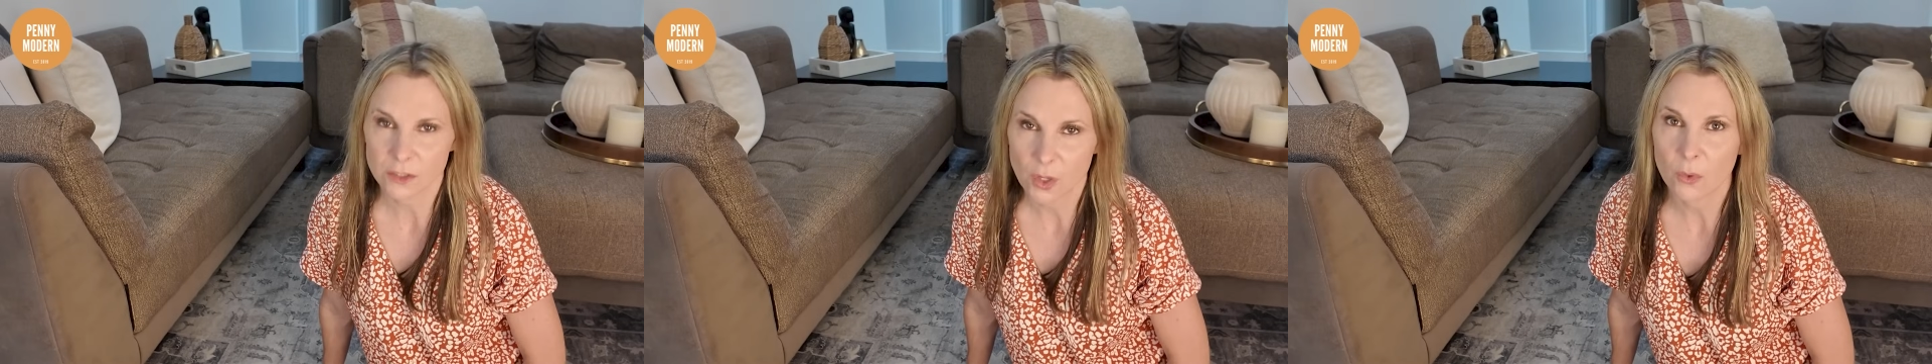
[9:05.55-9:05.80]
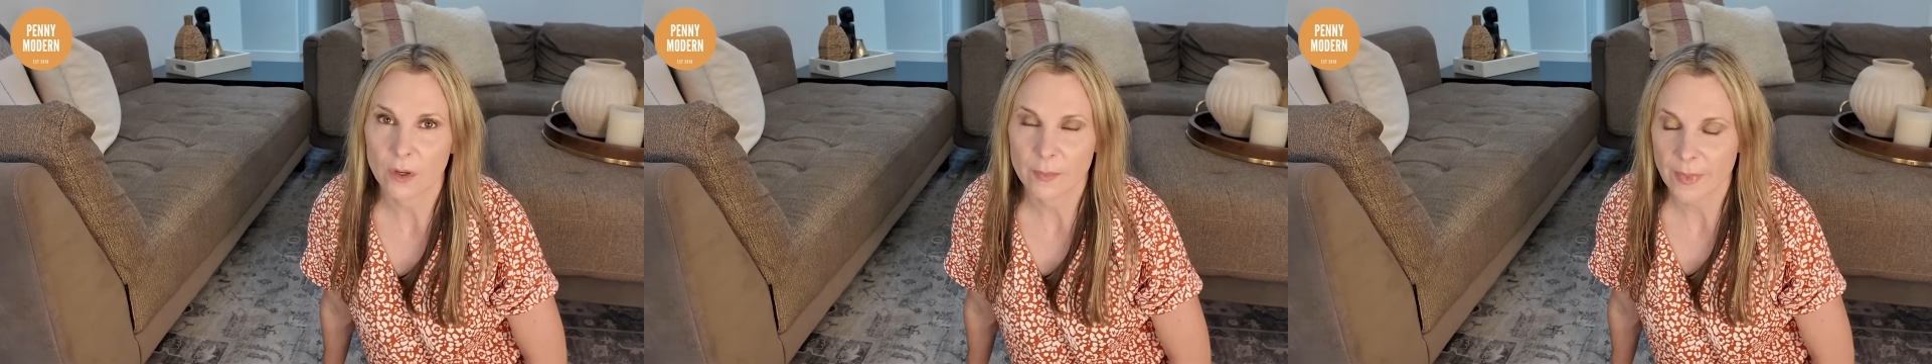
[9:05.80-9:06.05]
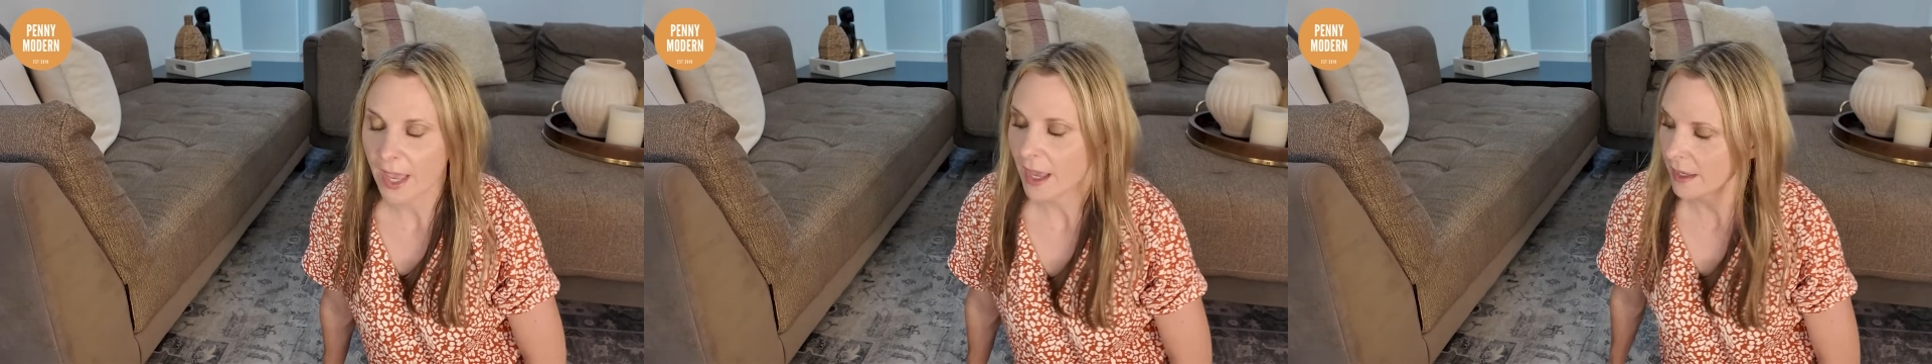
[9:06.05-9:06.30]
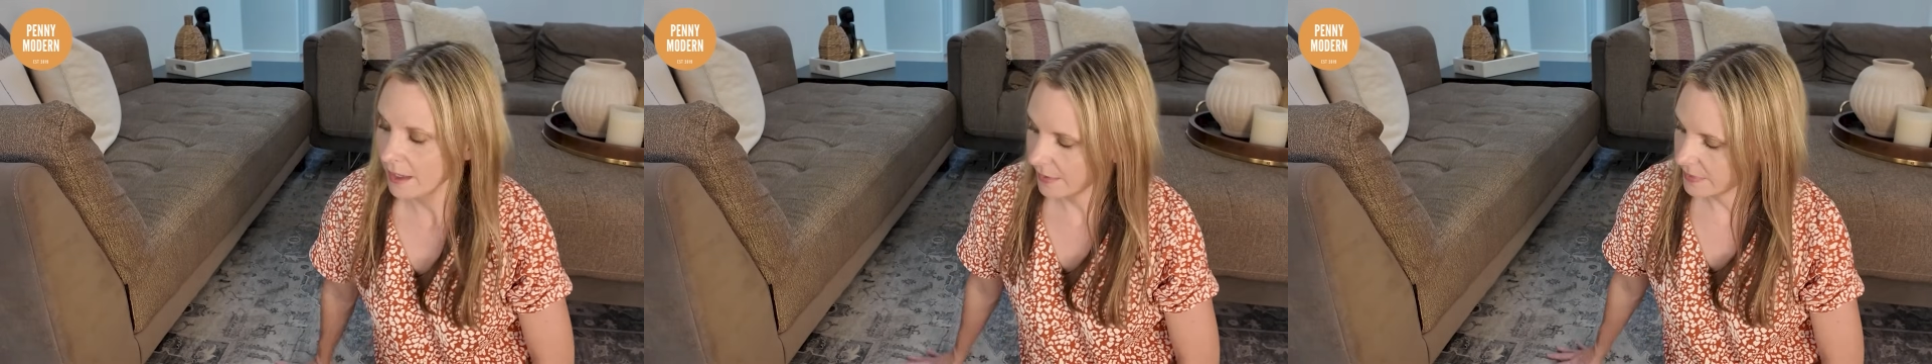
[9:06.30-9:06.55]
yoga
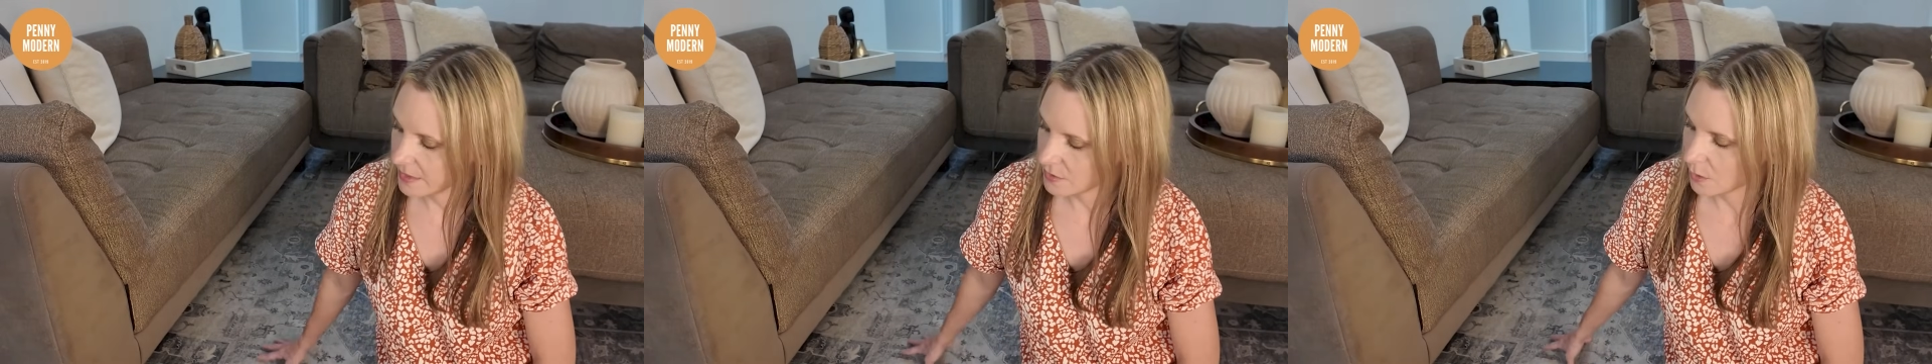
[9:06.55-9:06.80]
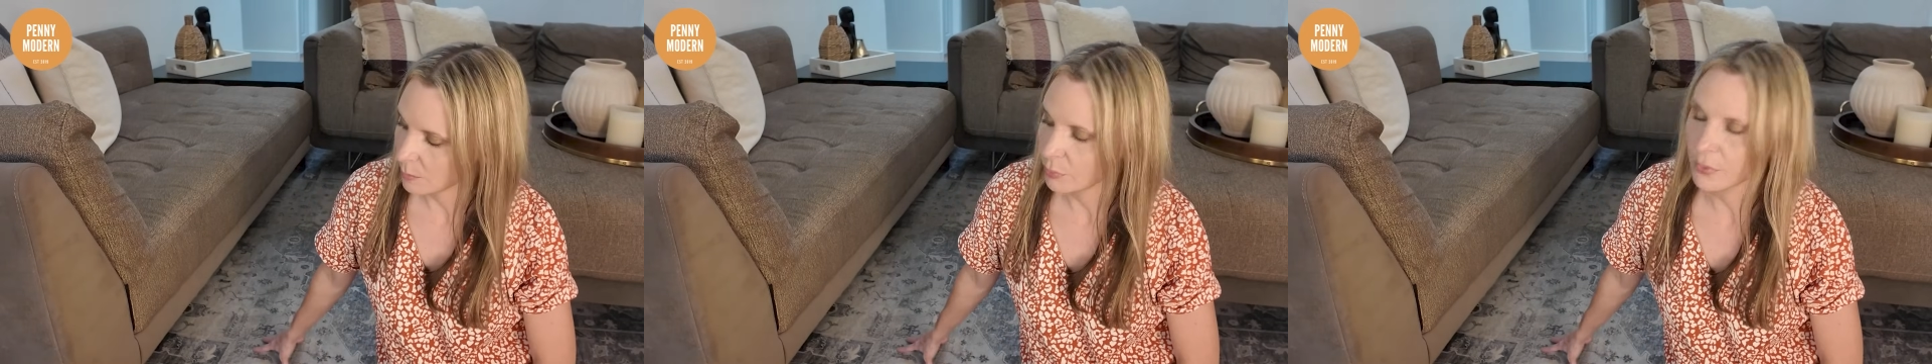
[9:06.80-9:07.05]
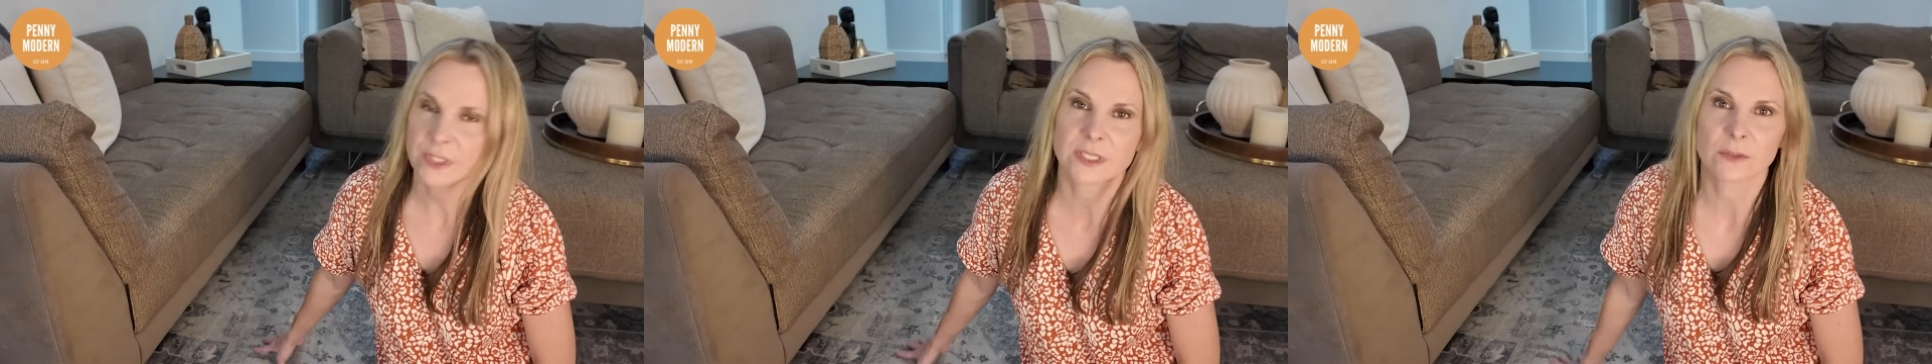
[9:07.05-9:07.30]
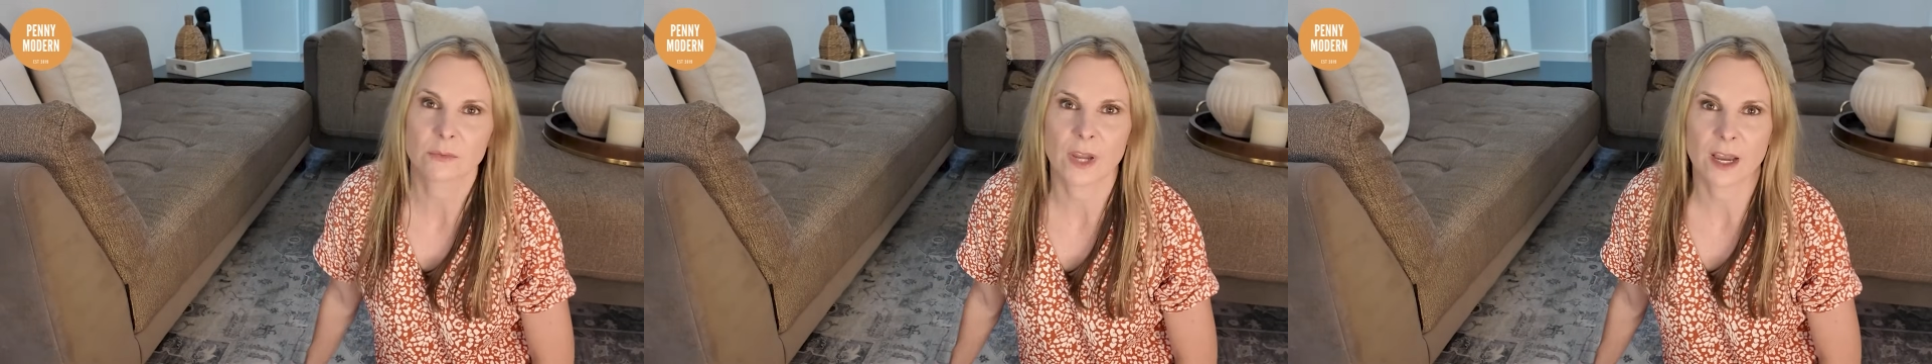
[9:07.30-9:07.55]
mat, and these are
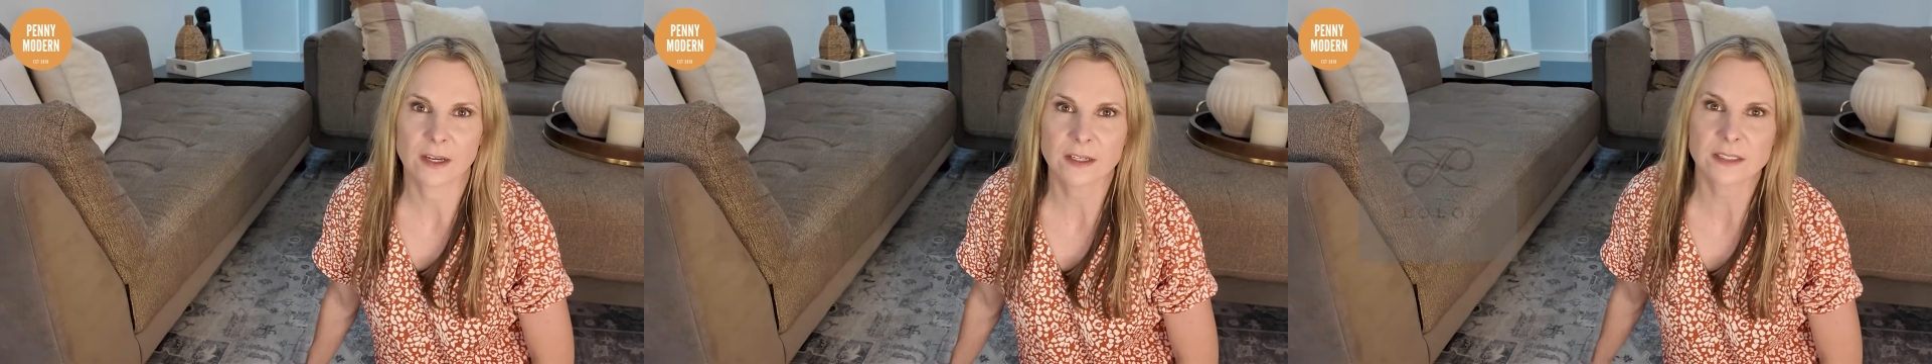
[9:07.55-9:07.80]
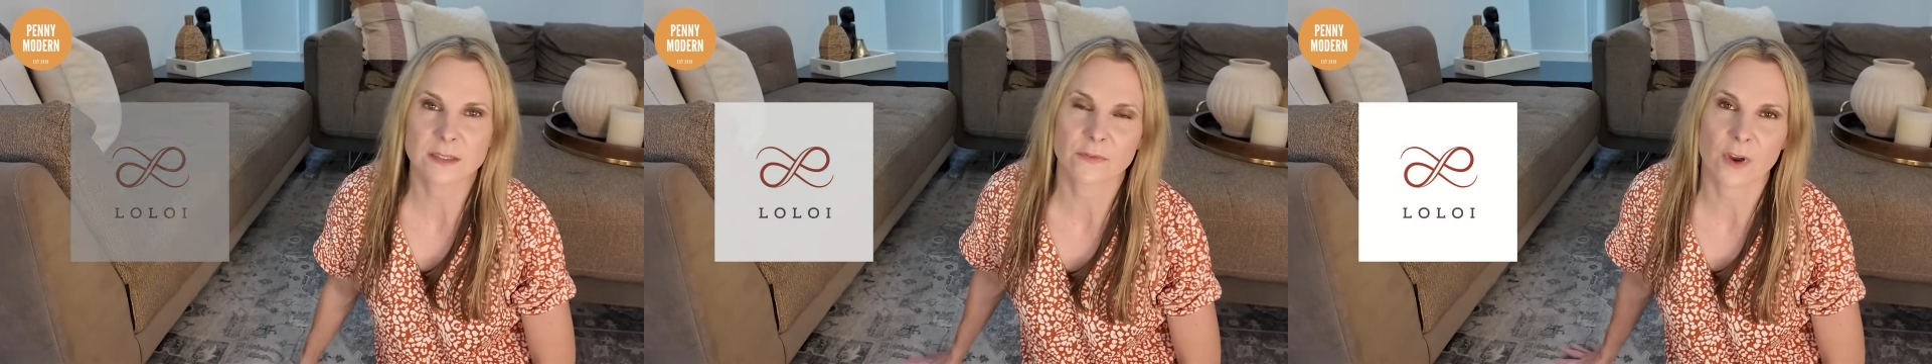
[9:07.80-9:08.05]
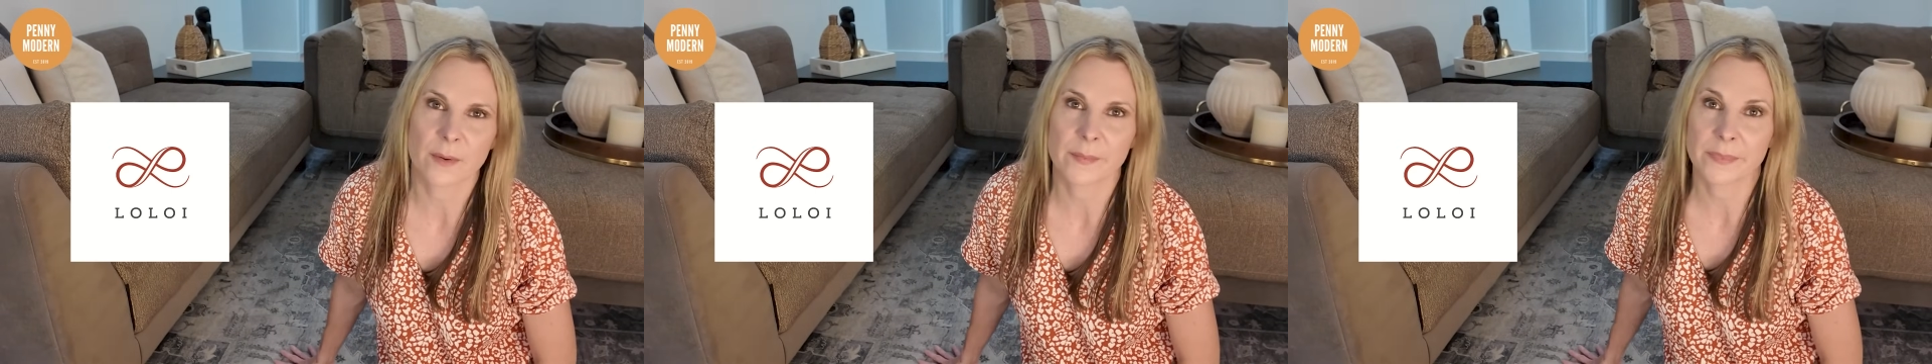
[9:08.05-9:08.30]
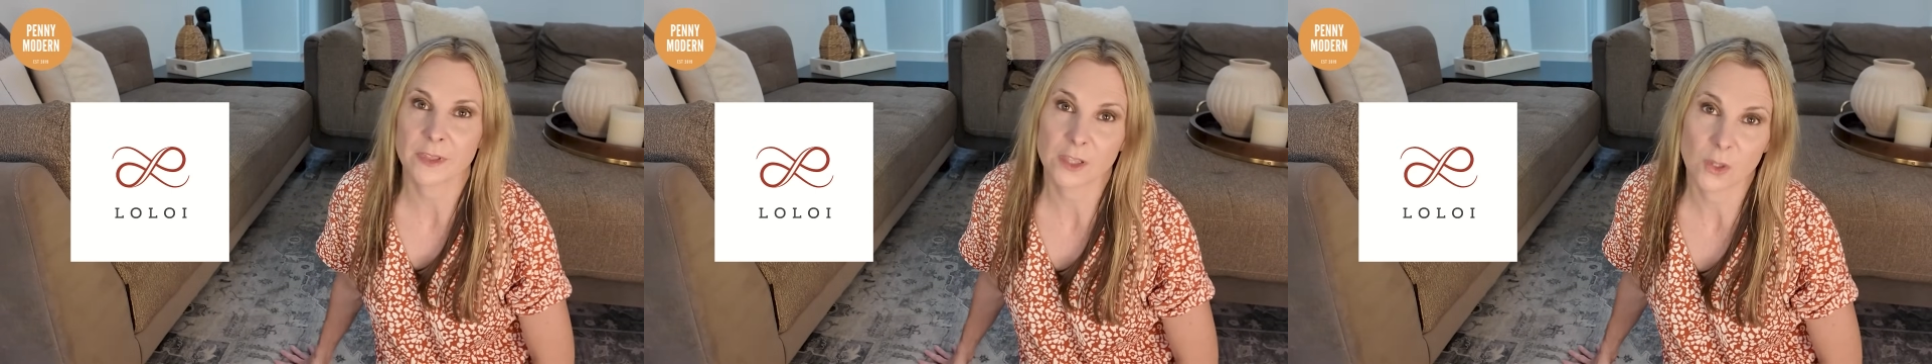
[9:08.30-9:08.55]
printed rugs
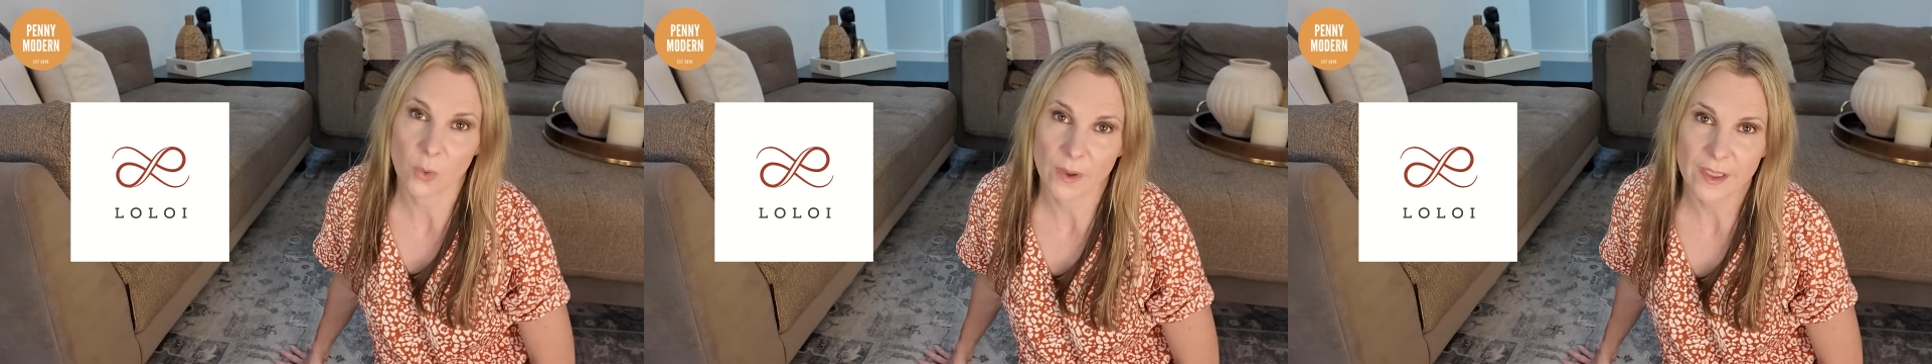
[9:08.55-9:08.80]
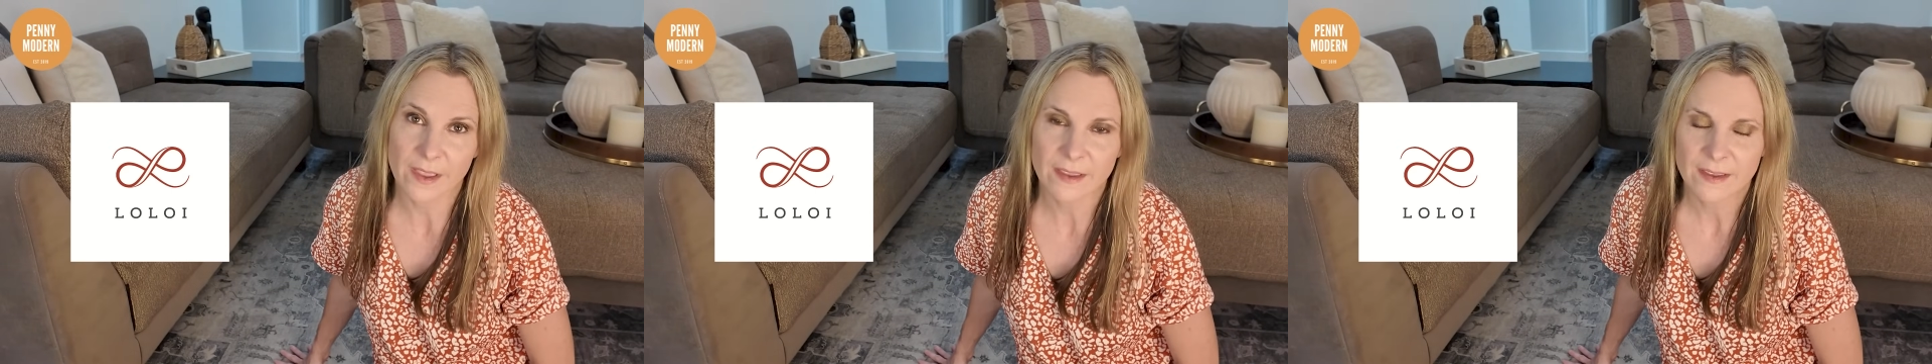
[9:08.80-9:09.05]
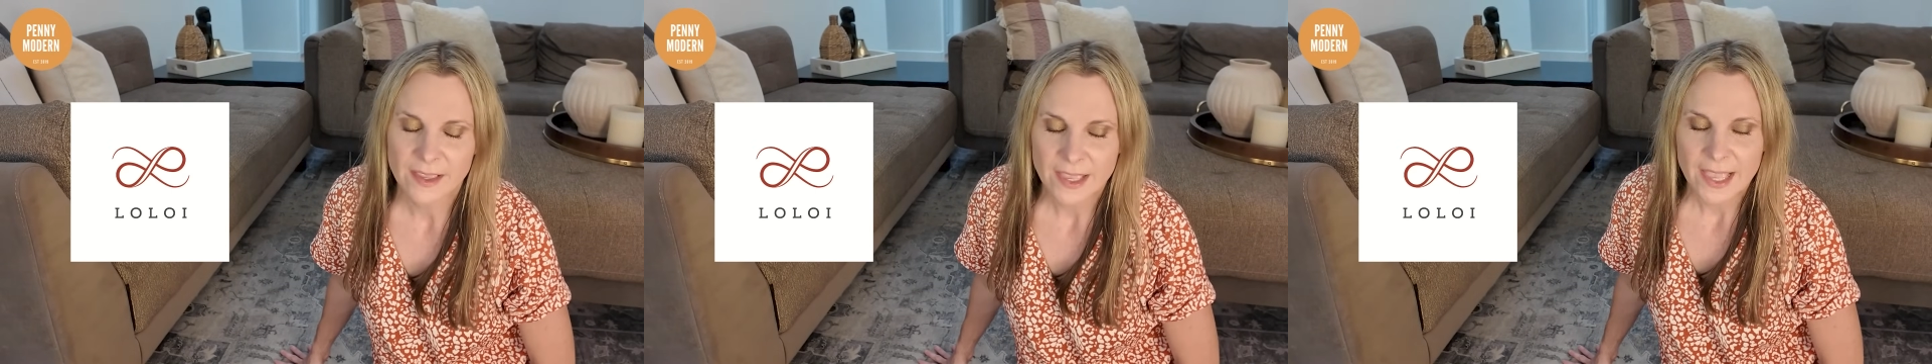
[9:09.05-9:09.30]
from Leloy,